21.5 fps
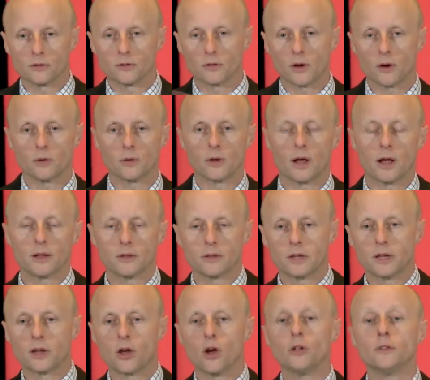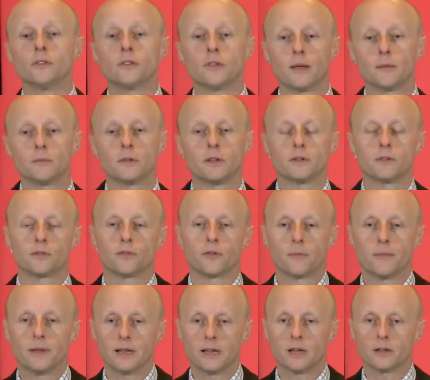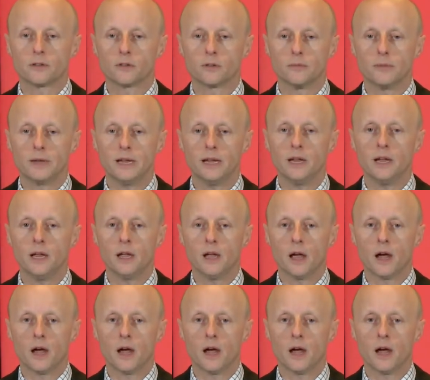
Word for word: So uh, the concept is familiar to me,